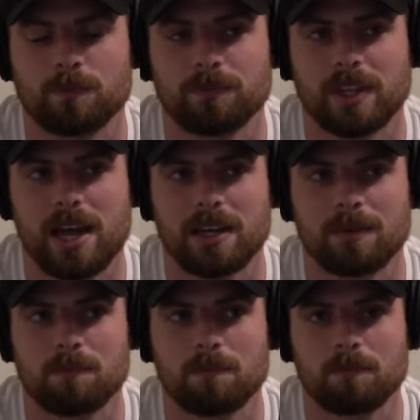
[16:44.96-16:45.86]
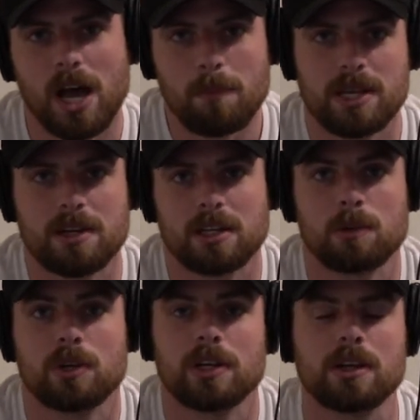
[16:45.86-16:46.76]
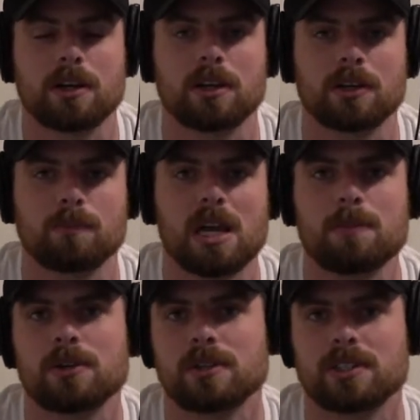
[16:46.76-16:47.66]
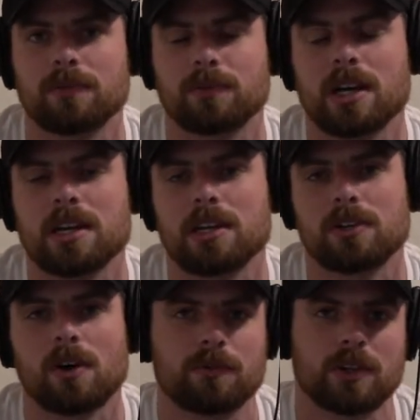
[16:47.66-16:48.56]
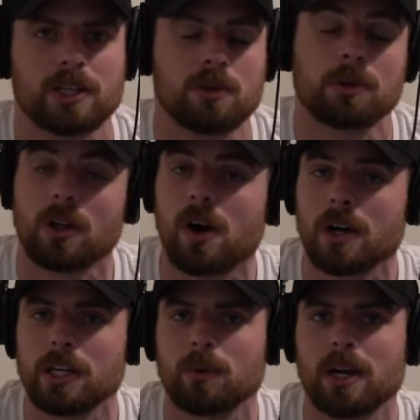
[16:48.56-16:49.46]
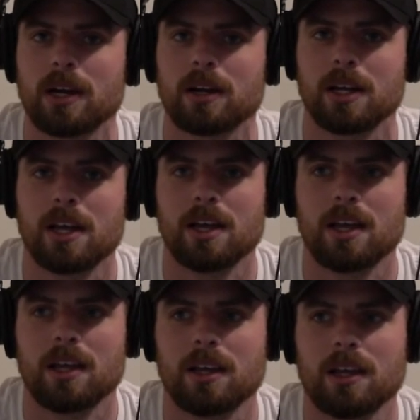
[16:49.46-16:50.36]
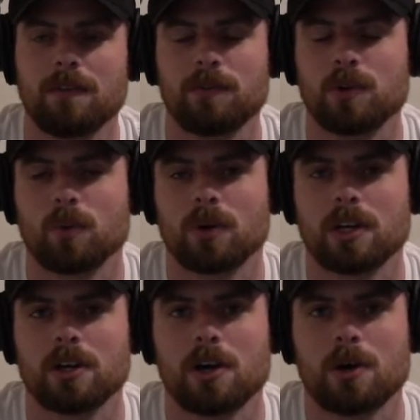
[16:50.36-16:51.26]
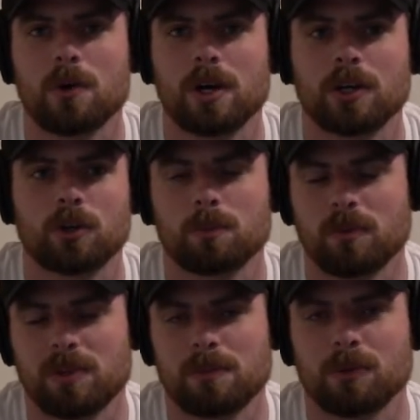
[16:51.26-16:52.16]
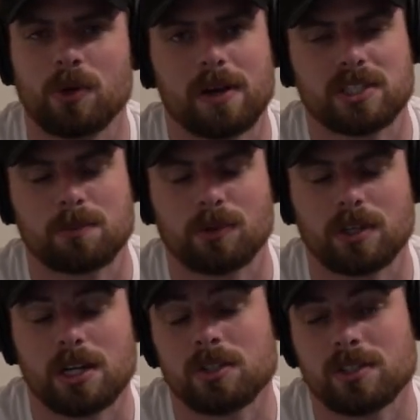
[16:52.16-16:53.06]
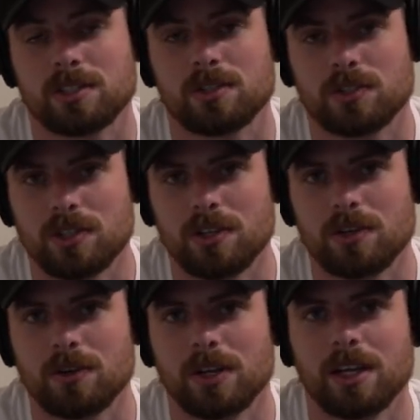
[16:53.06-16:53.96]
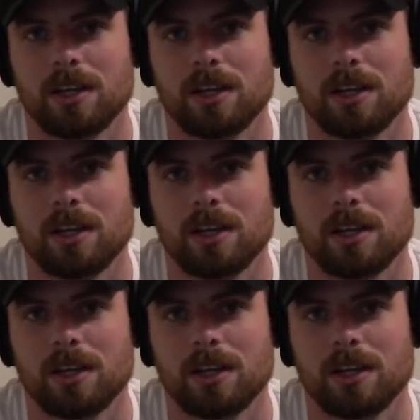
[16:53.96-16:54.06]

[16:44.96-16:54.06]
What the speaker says: like not be in a community, or maybe you're different and you don't feel like you belong anywhere. If you were to know a group of people who have similar interests as you,